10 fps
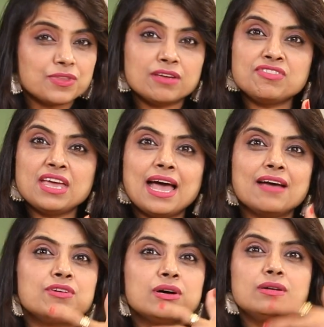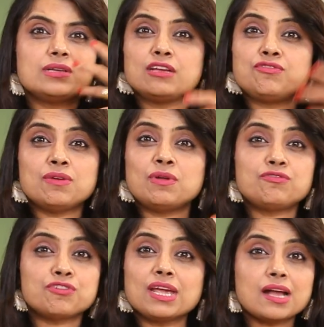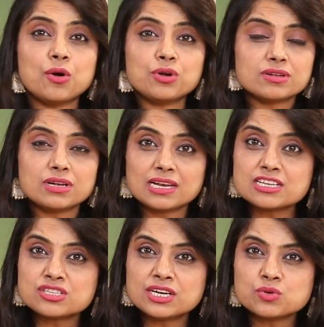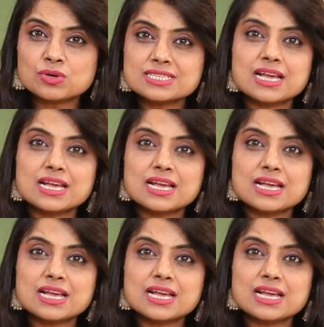if they will freak out listening to a